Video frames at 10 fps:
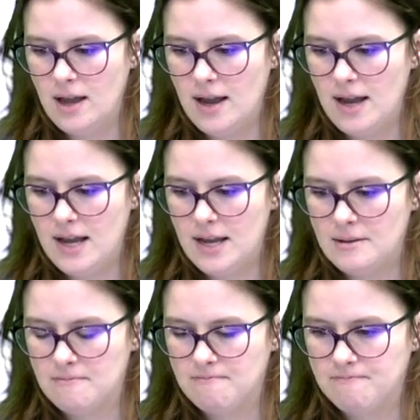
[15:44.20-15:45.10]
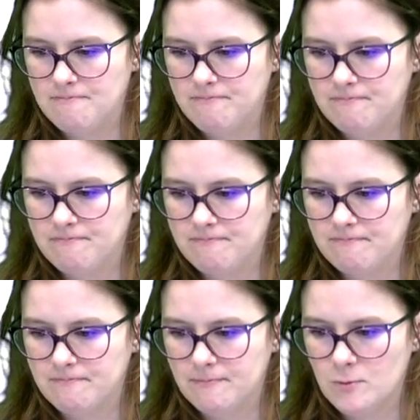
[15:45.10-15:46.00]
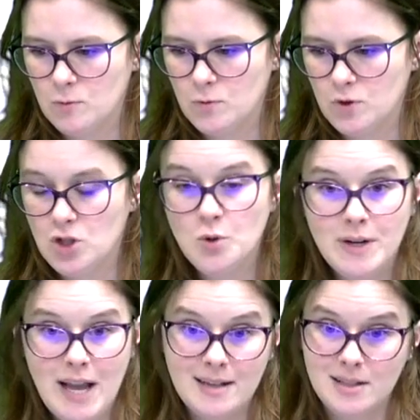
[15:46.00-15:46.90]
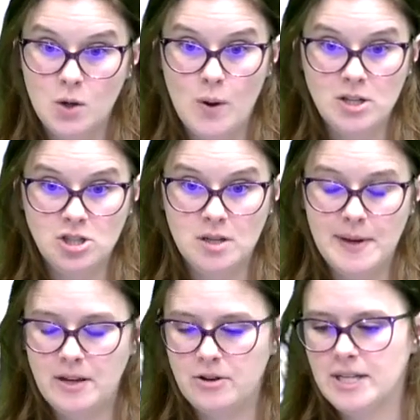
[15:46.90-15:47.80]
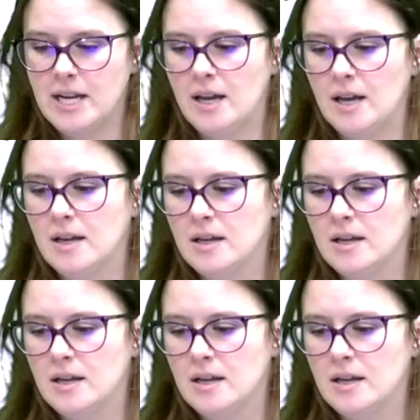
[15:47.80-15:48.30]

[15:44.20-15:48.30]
Do you want to ask a question about your data?